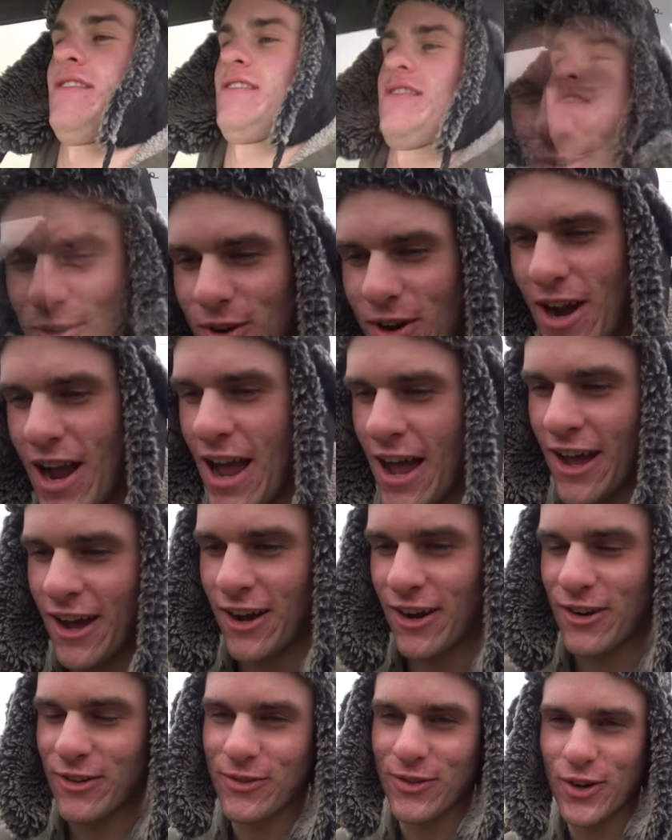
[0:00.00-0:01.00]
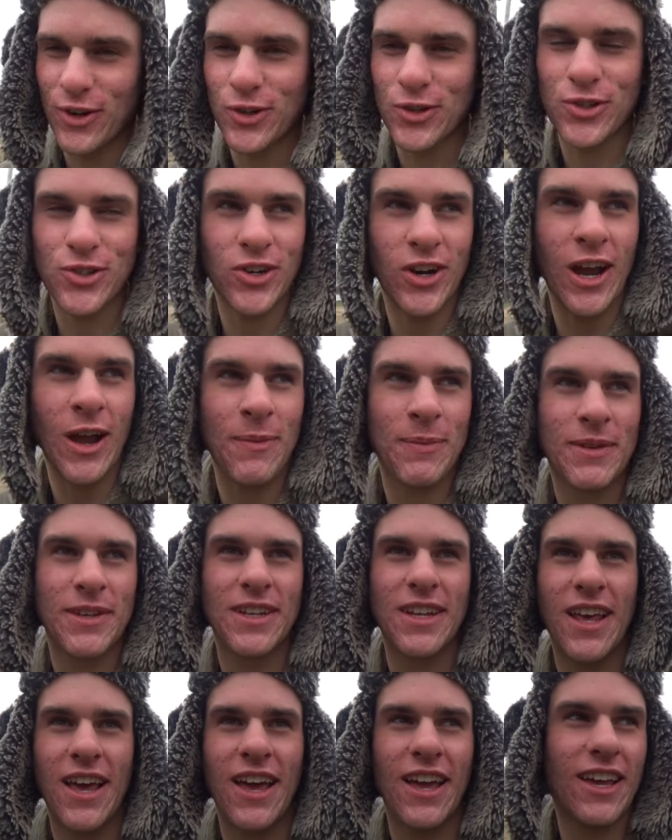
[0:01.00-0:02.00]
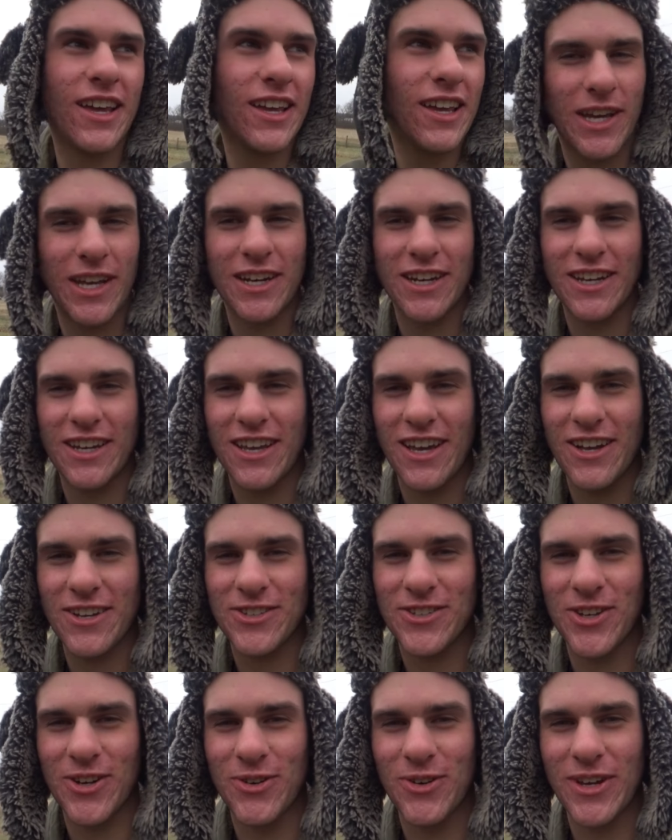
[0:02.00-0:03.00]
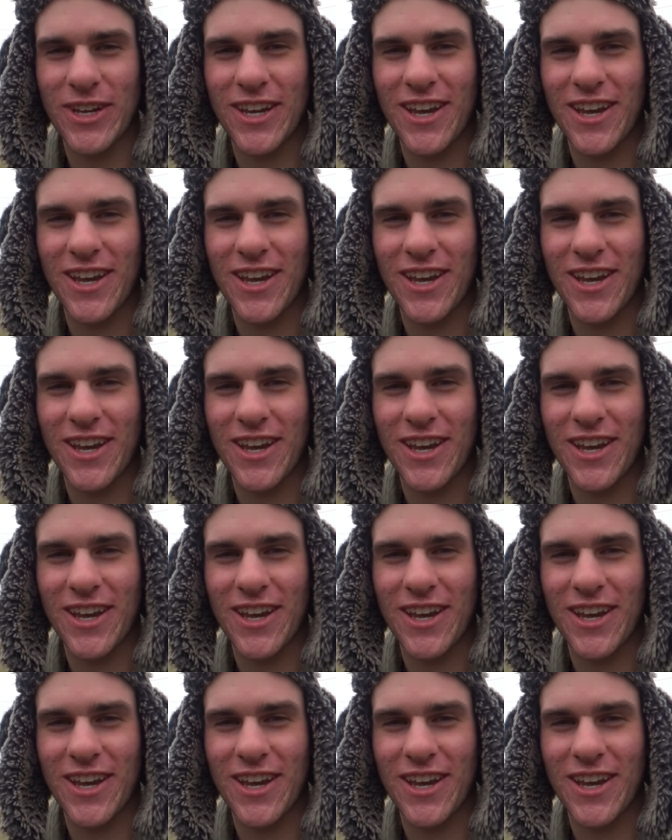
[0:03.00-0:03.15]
So we're at our first trap today. Can you guess what we